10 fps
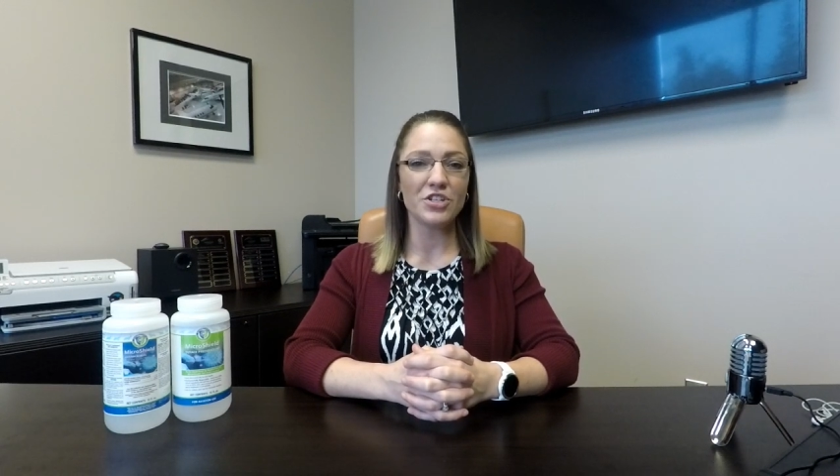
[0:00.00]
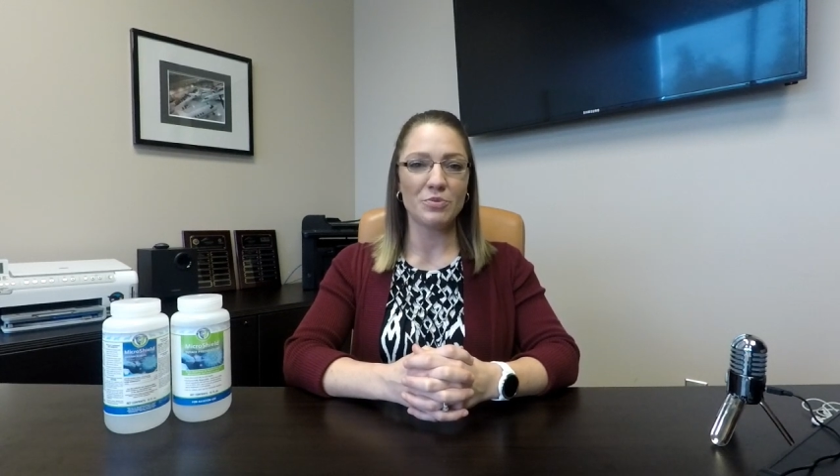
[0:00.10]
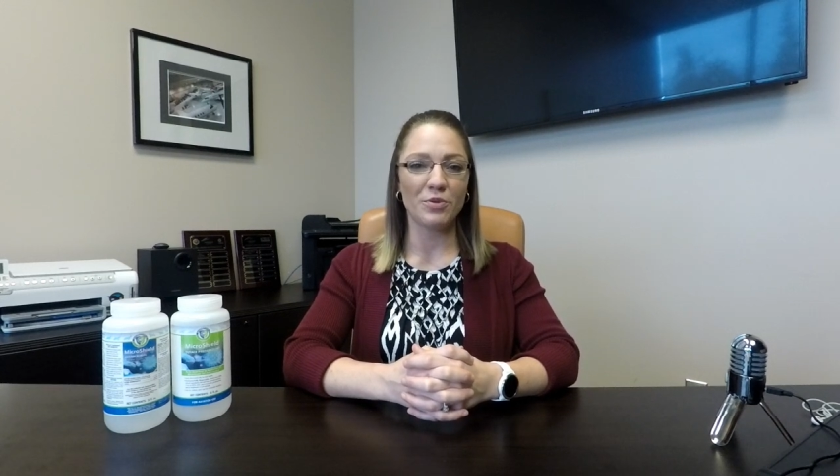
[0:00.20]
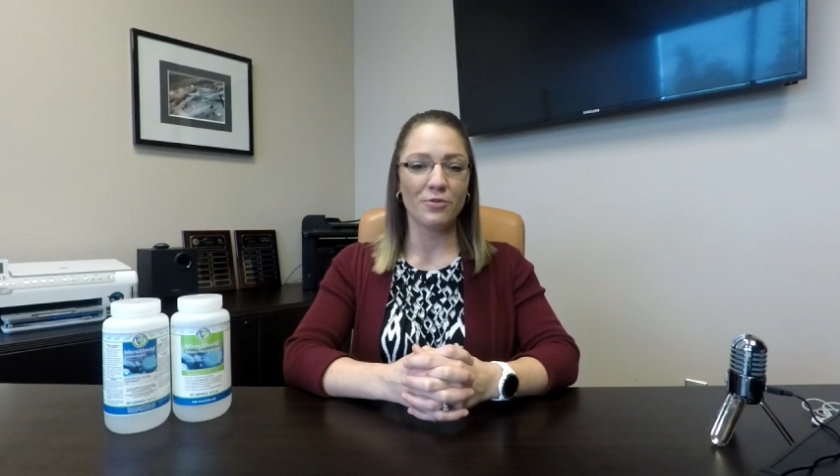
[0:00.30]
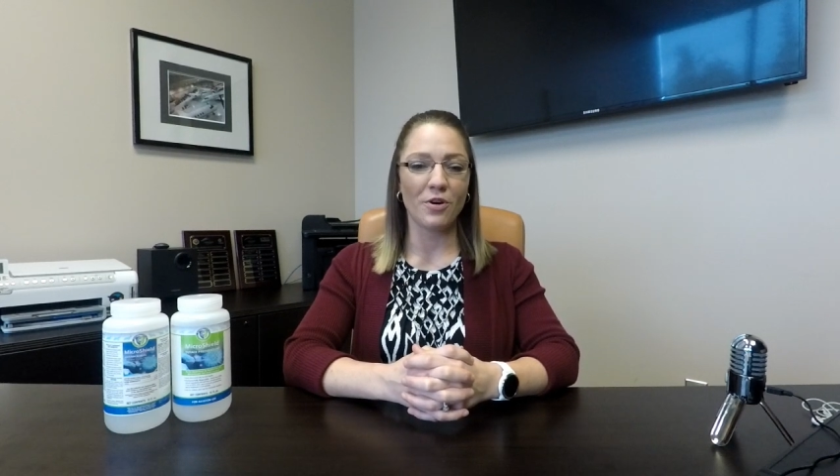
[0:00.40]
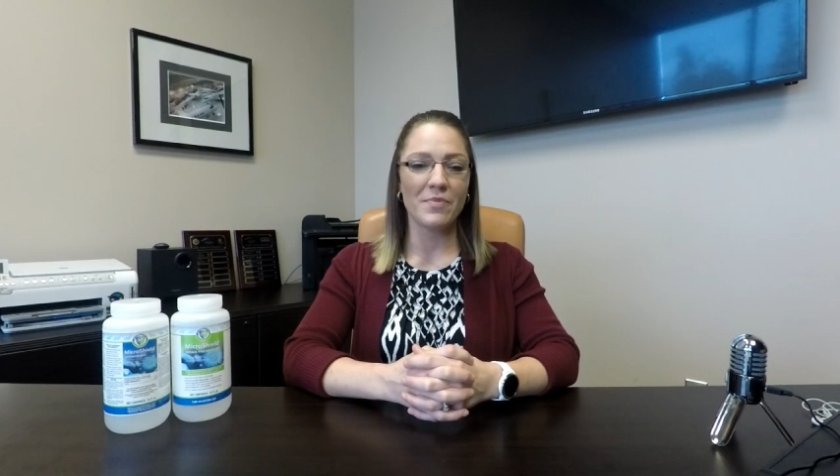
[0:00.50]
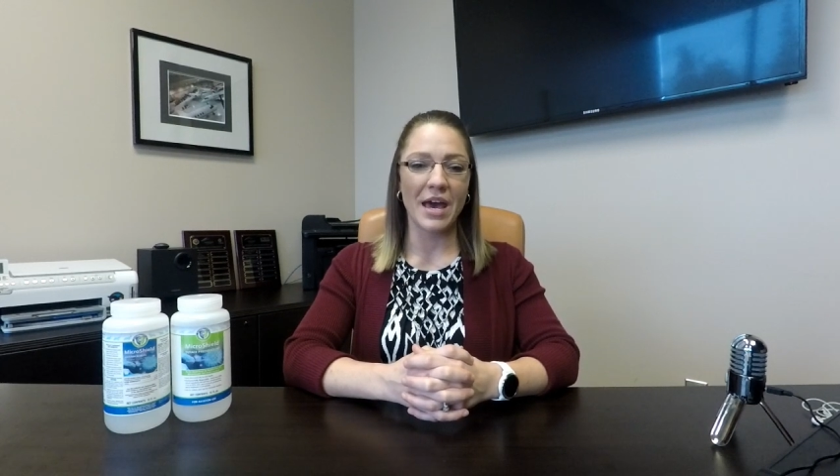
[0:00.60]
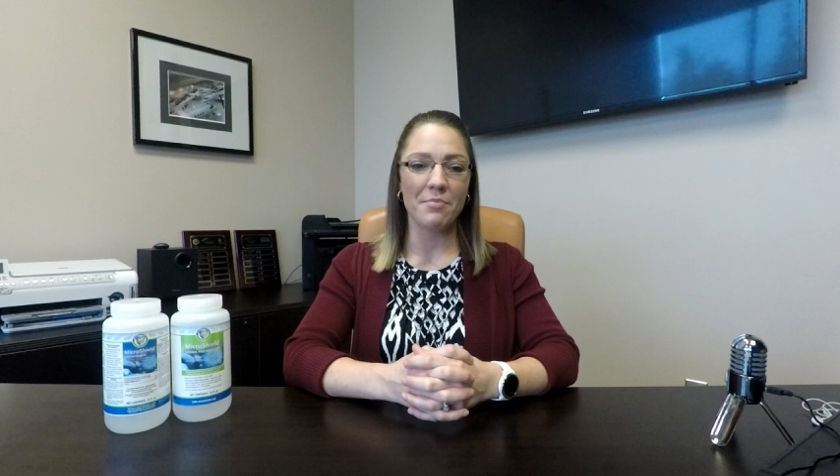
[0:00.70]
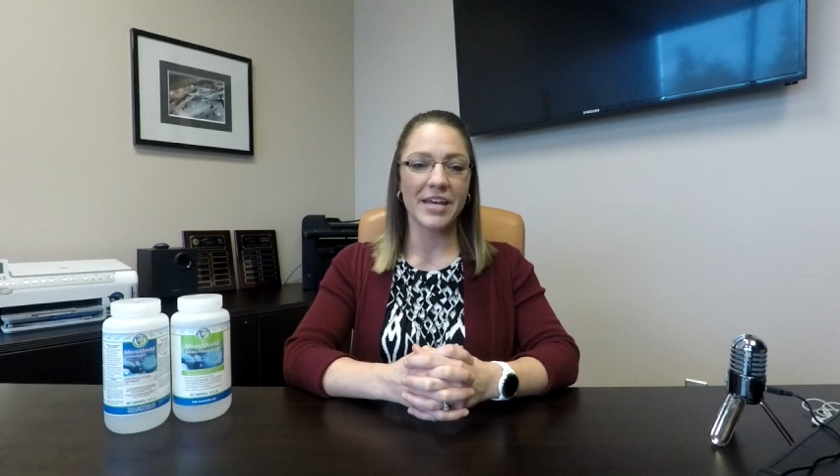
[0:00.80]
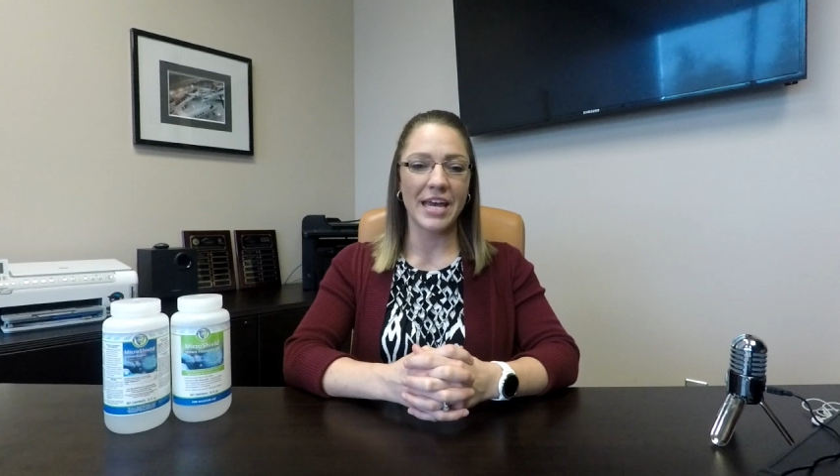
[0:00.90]
to perform the
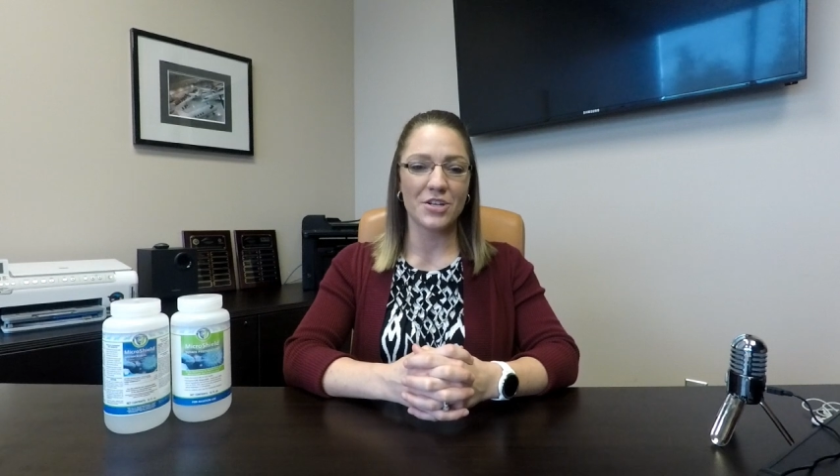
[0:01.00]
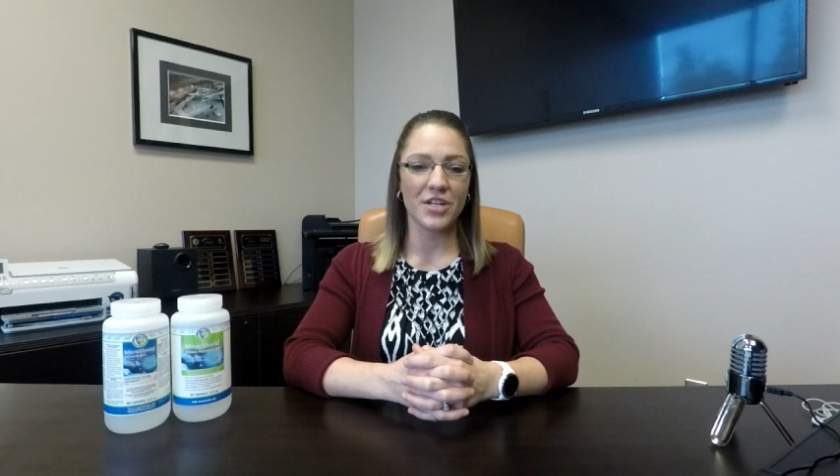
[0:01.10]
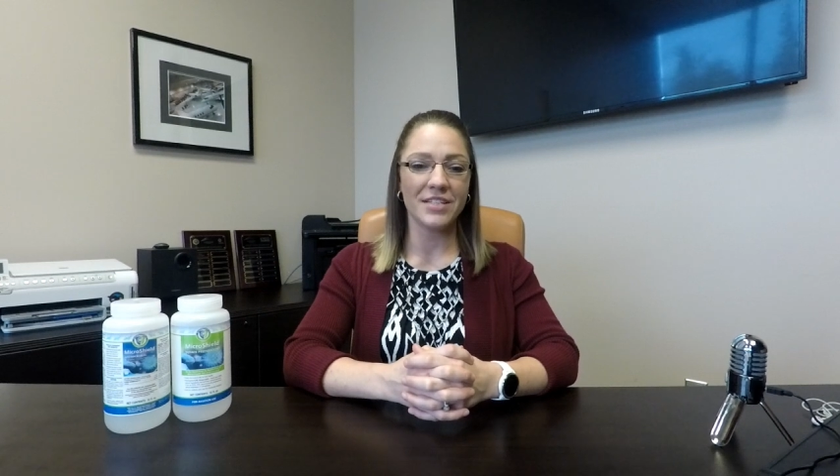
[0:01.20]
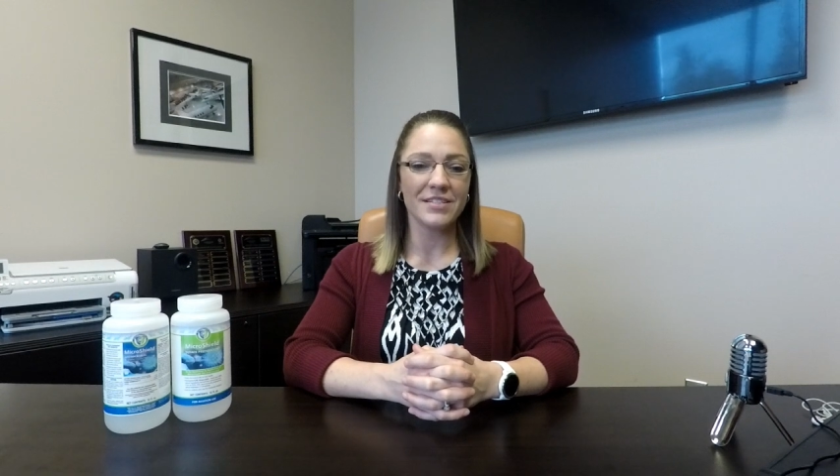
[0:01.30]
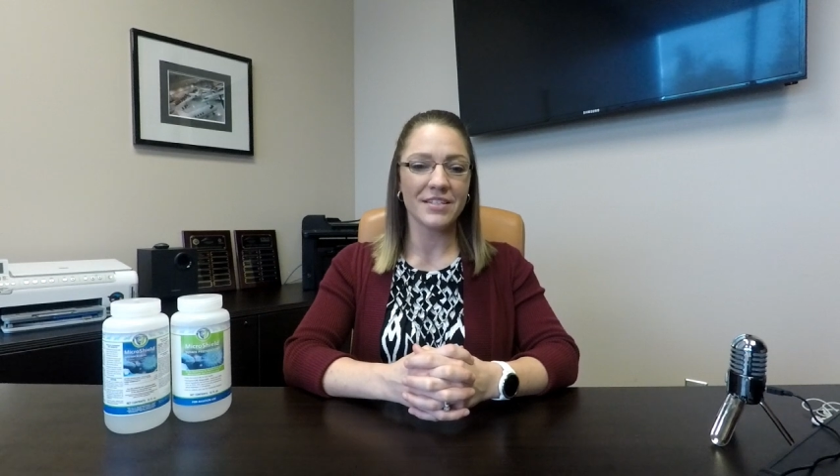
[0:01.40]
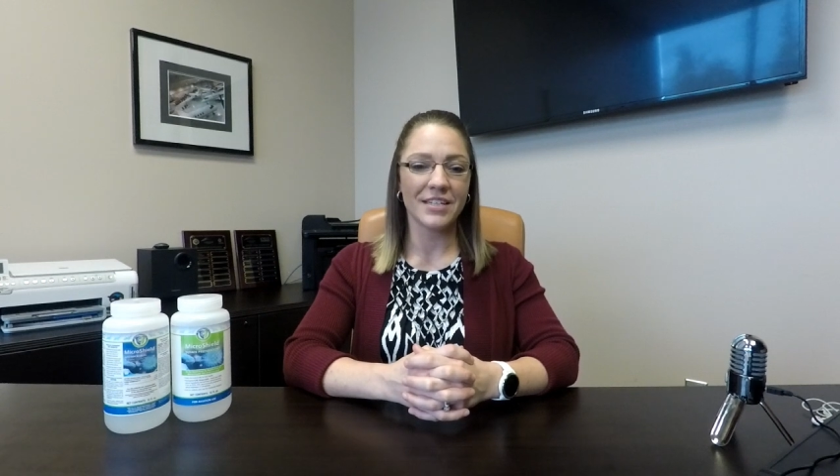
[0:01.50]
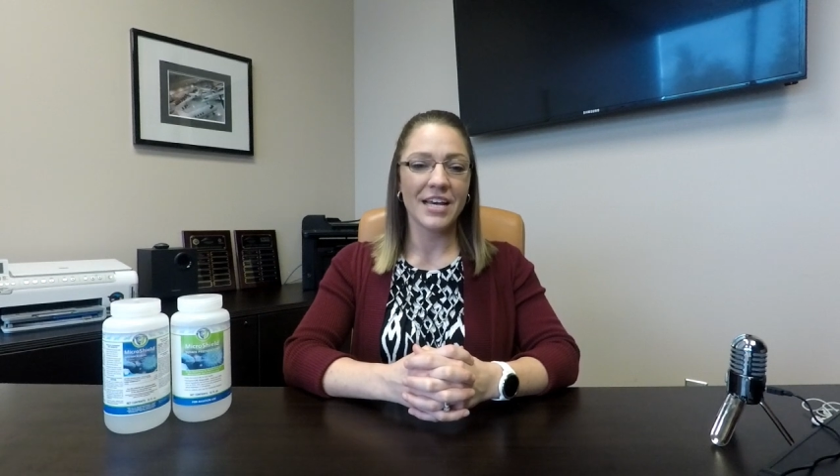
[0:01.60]
applications,